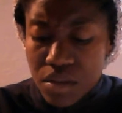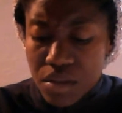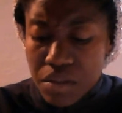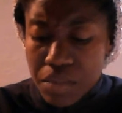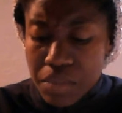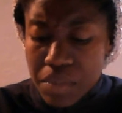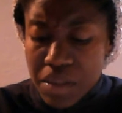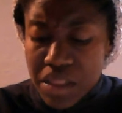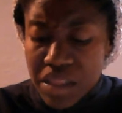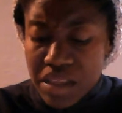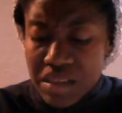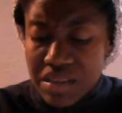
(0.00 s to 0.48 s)

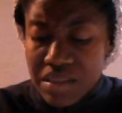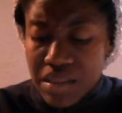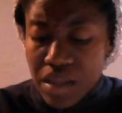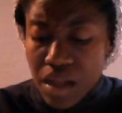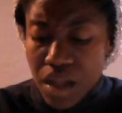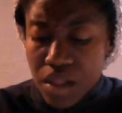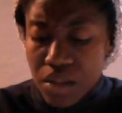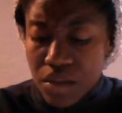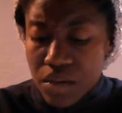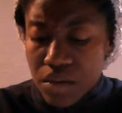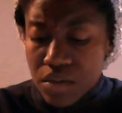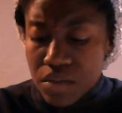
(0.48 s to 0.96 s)
Belize
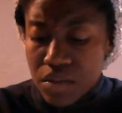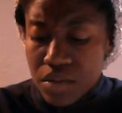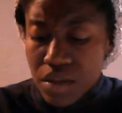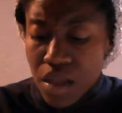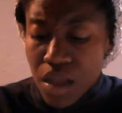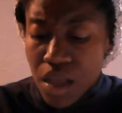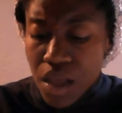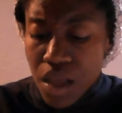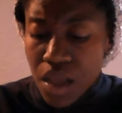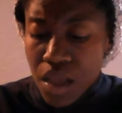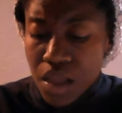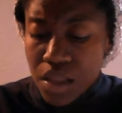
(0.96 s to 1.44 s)
dollars
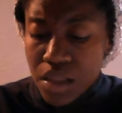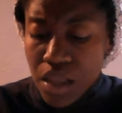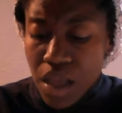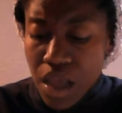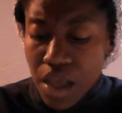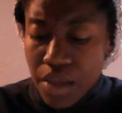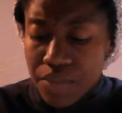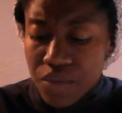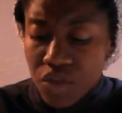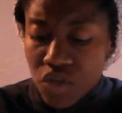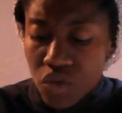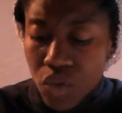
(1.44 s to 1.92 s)

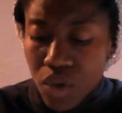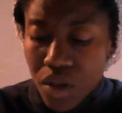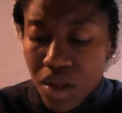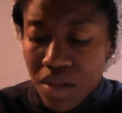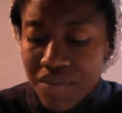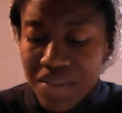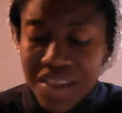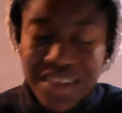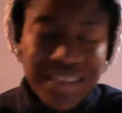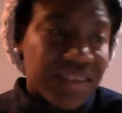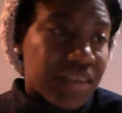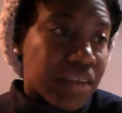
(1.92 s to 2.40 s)
times
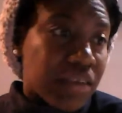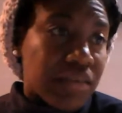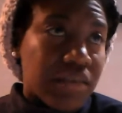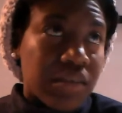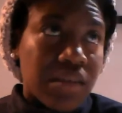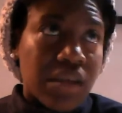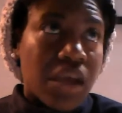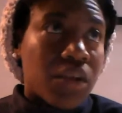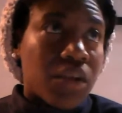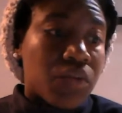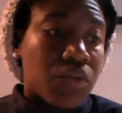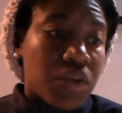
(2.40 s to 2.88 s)
12. That's
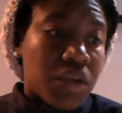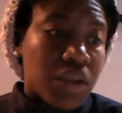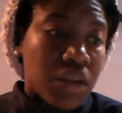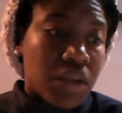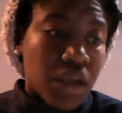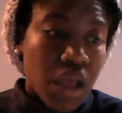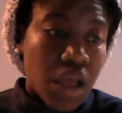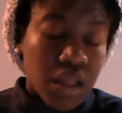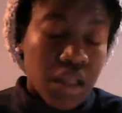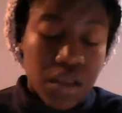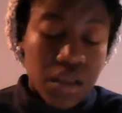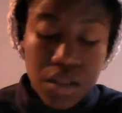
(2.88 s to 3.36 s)
easy. I don't need a
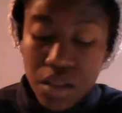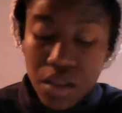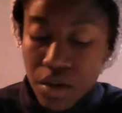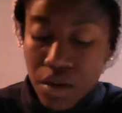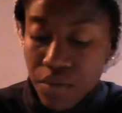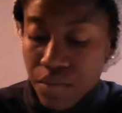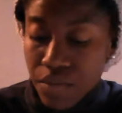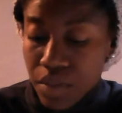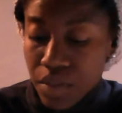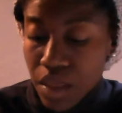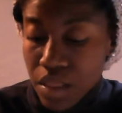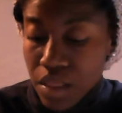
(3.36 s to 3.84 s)

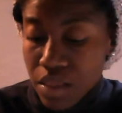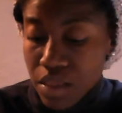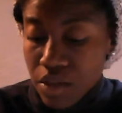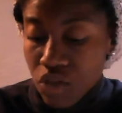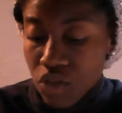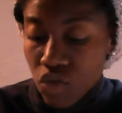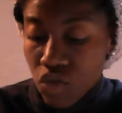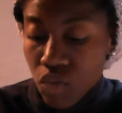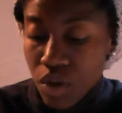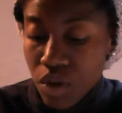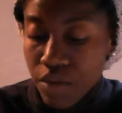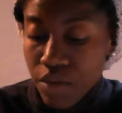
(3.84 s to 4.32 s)
calculator for that.
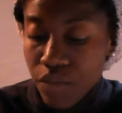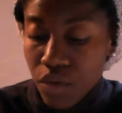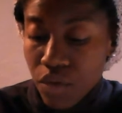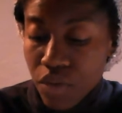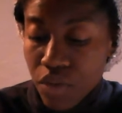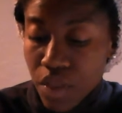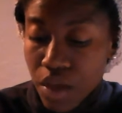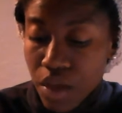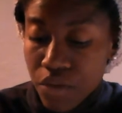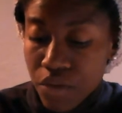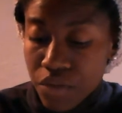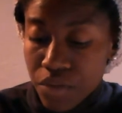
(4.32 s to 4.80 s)
That's
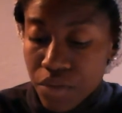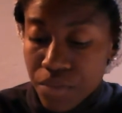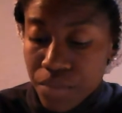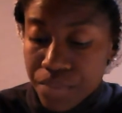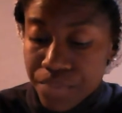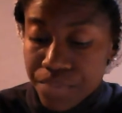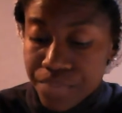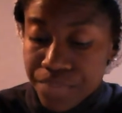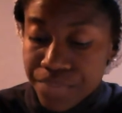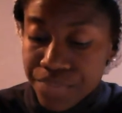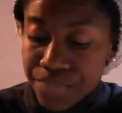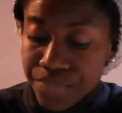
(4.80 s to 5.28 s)
24,000.
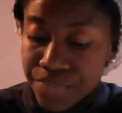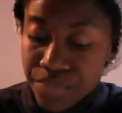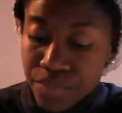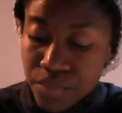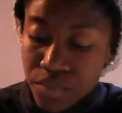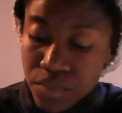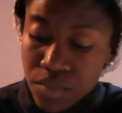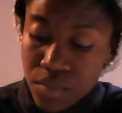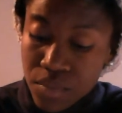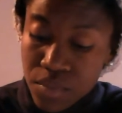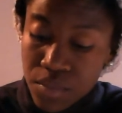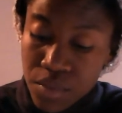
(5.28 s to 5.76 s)

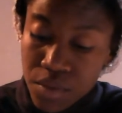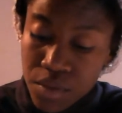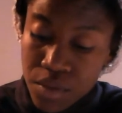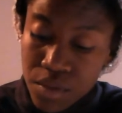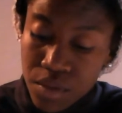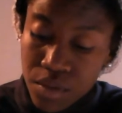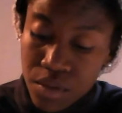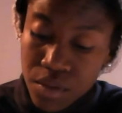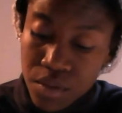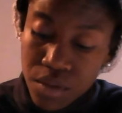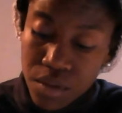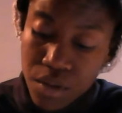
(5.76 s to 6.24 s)

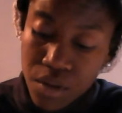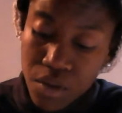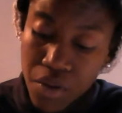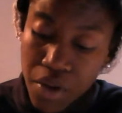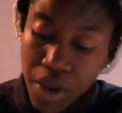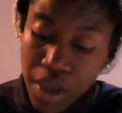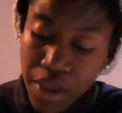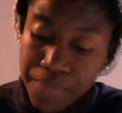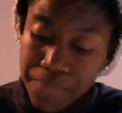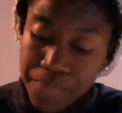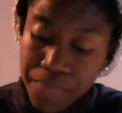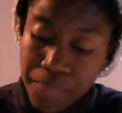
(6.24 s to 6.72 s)
All
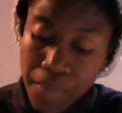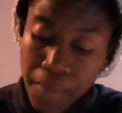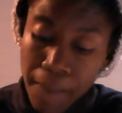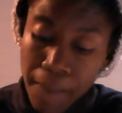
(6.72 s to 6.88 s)
right.